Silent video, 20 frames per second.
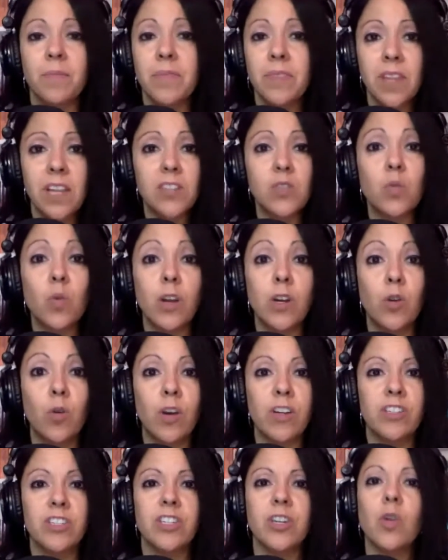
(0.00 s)
That's one
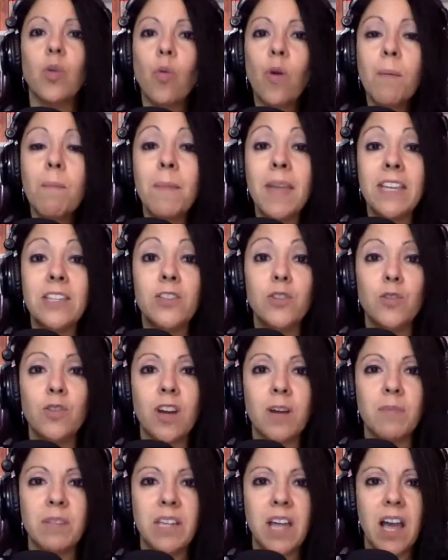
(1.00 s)
question. What makes you
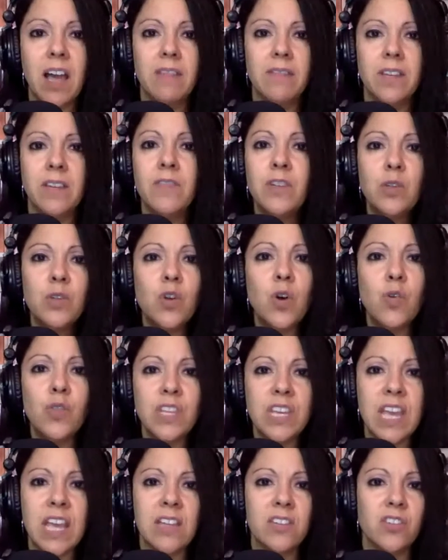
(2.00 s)
come alive? If you know
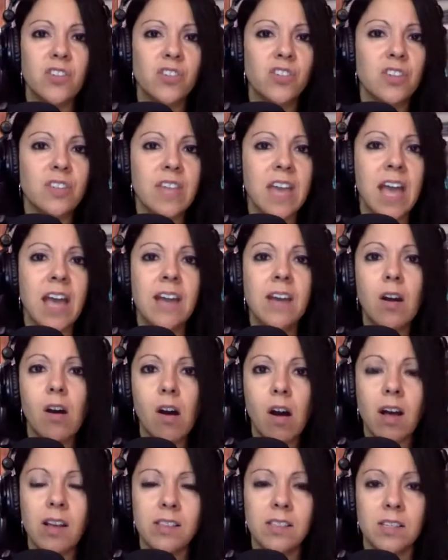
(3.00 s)
the answer to that,
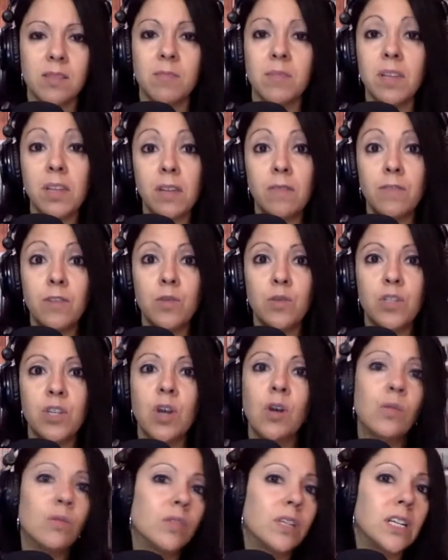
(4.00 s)
awesome. If you
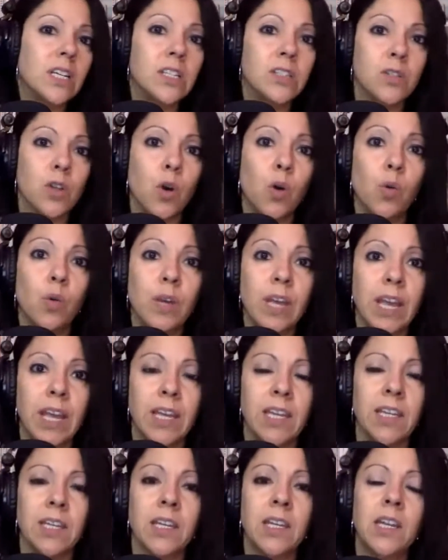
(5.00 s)
don't, it's
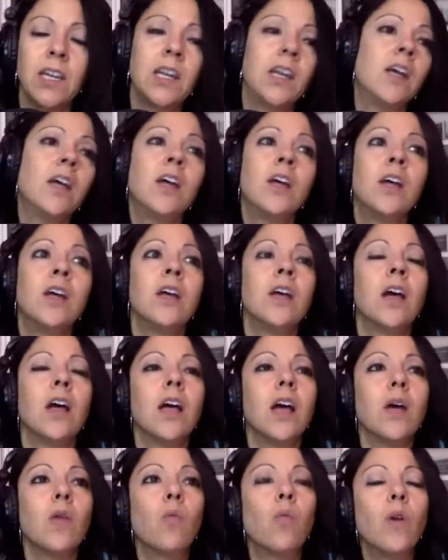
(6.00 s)
okay.
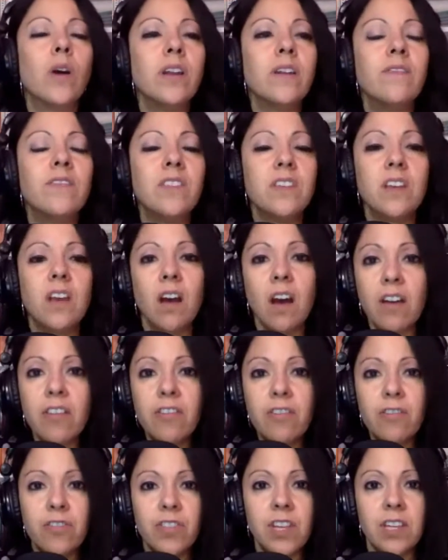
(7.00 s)
One of the
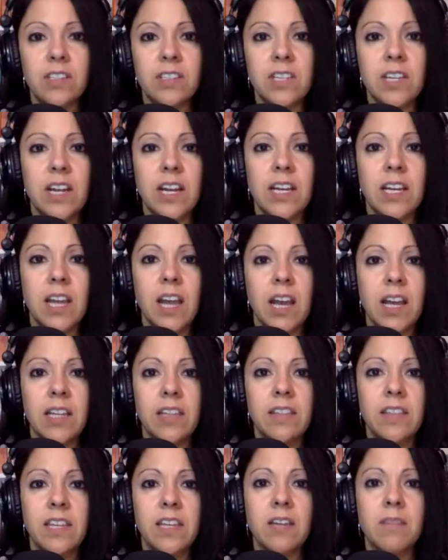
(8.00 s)
other things that I
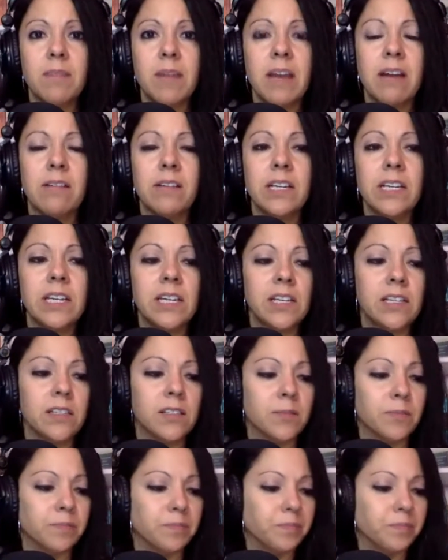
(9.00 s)
think about is